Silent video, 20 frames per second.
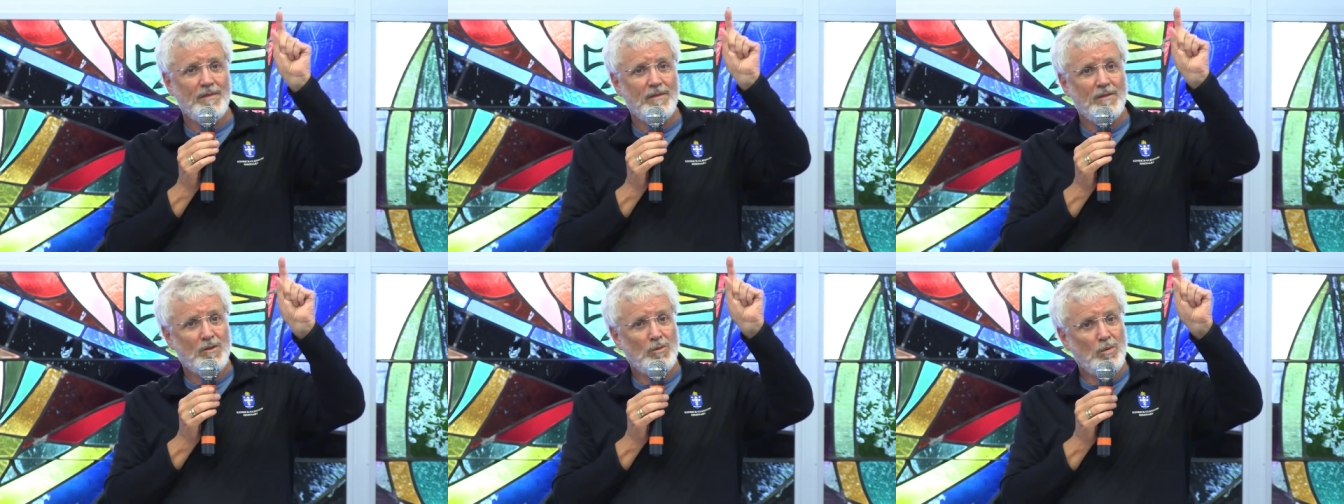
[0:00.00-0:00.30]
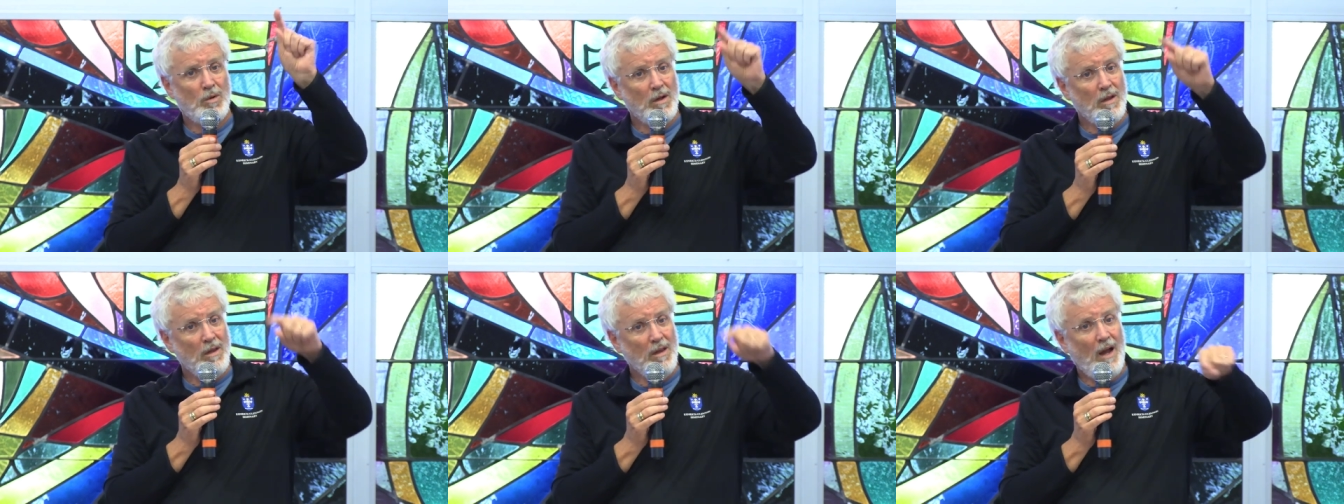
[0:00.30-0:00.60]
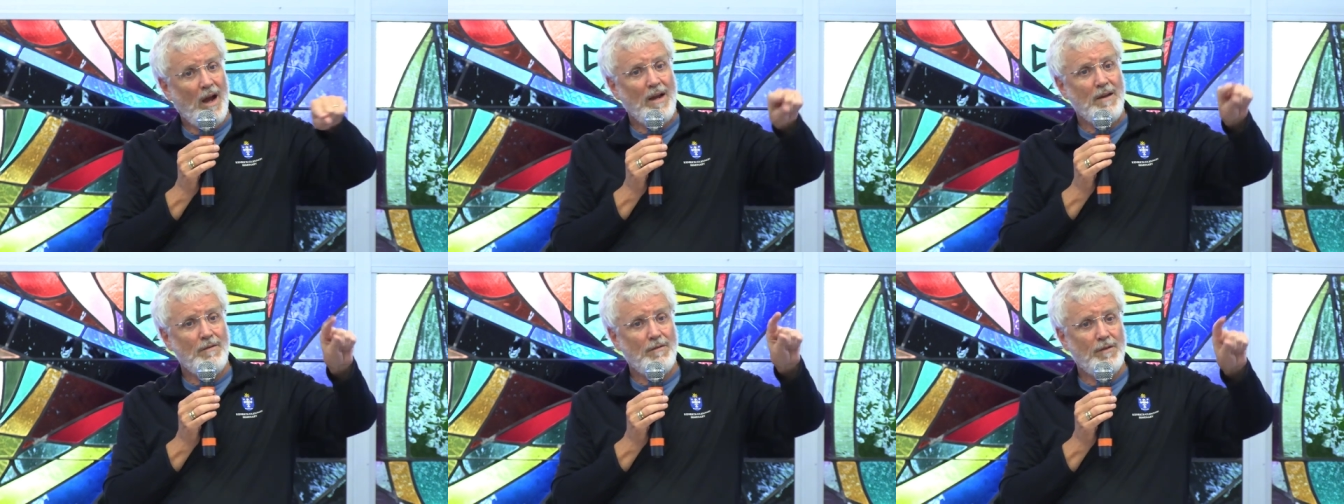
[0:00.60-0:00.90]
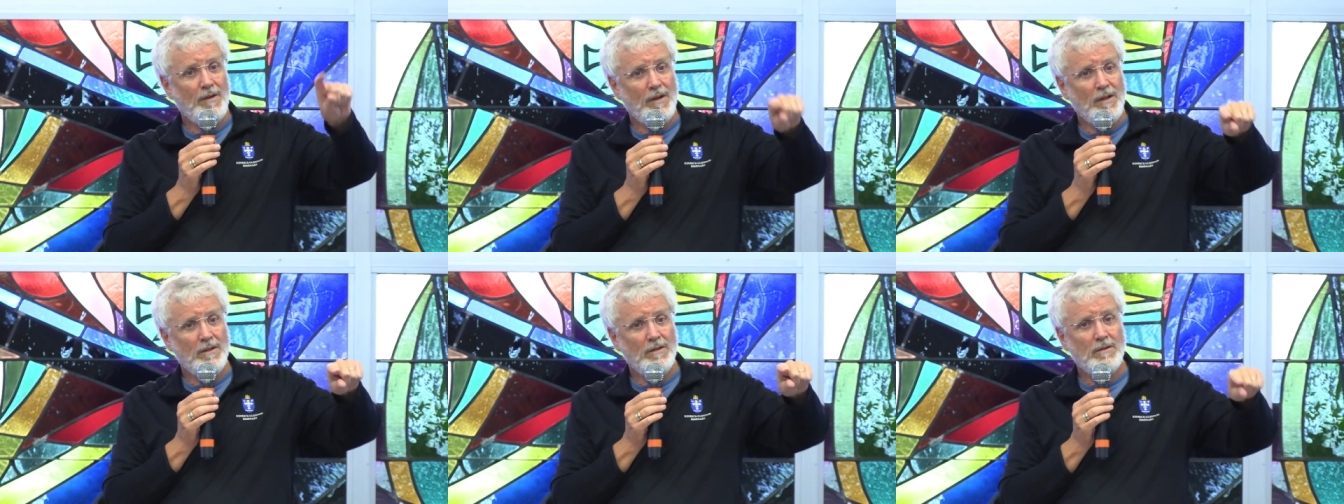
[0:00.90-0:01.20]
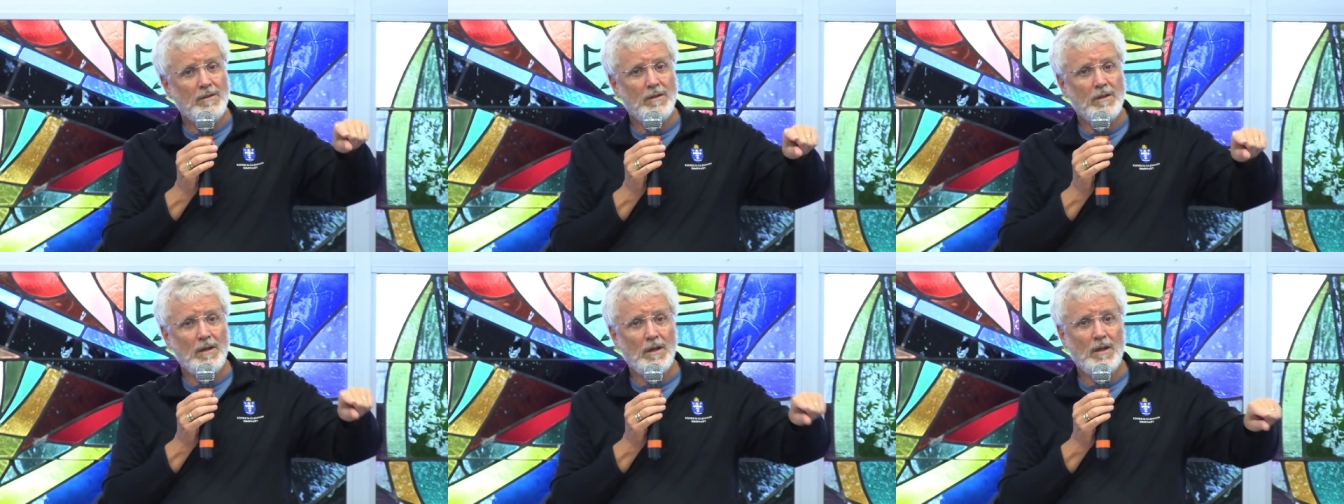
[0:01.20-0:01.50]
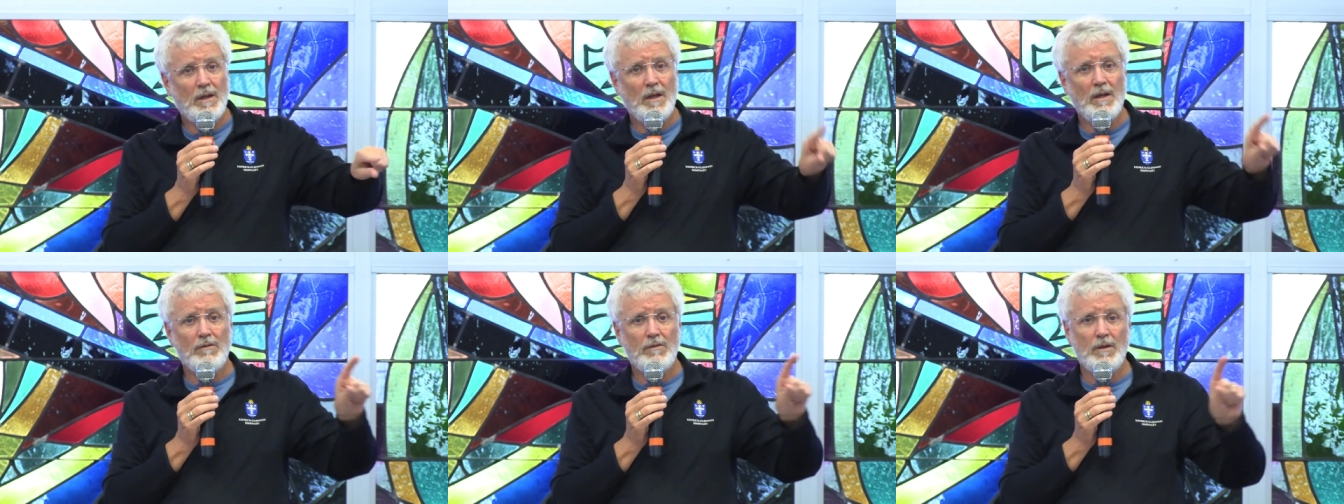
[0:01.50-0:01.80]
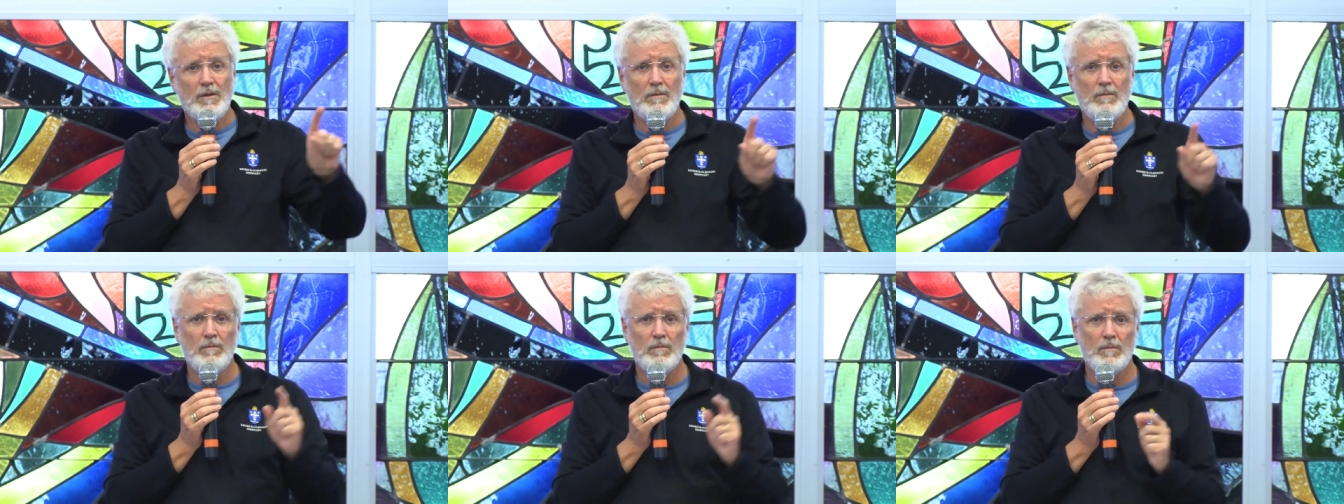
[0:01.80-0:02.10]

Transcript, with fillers: It's where life is given.